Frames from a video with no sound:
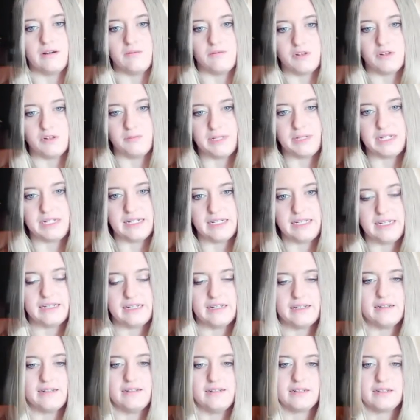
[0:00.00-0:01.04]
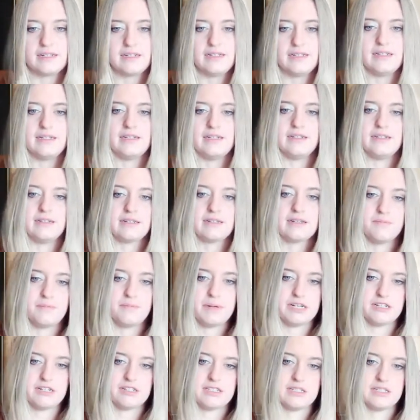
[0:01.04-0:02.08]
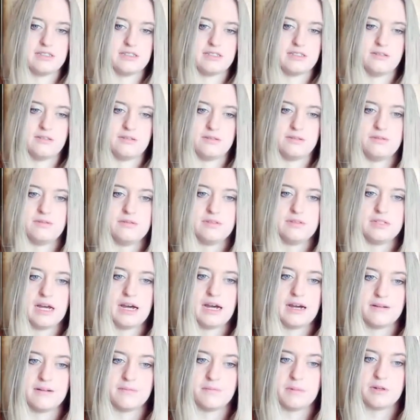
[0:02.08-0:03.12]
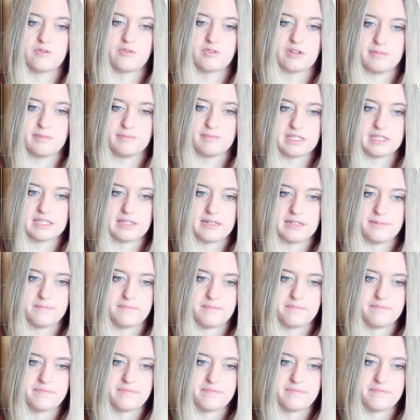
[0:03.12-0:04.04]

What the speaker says: will be needed in comparison to REM sleep.